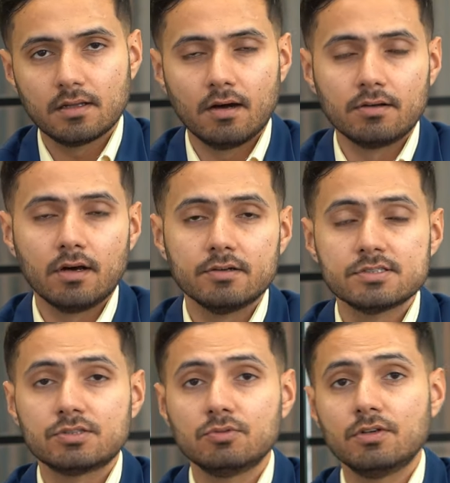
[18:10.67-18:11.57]

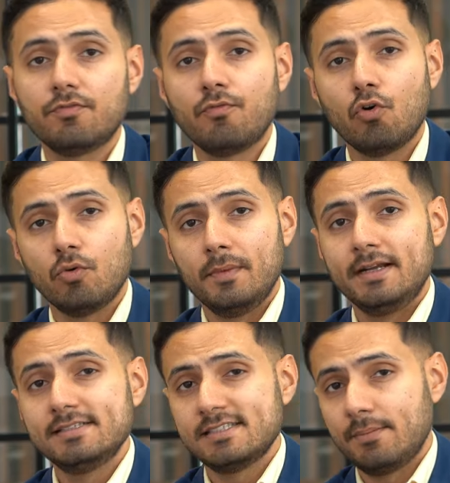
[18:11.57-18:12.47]
townhouse to the
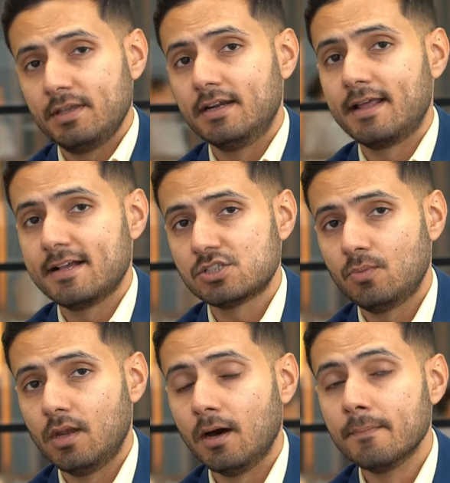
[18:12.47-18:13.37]
4-bed
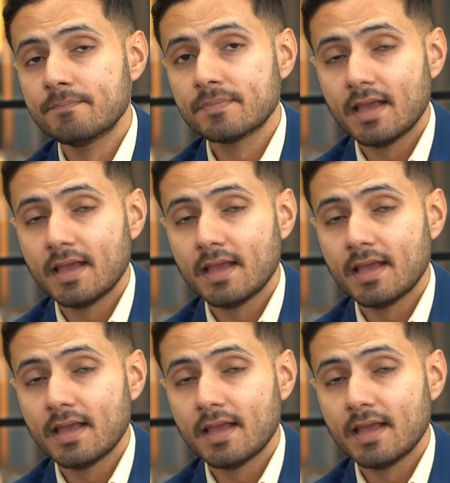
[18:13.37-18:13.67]
semi-detached villa?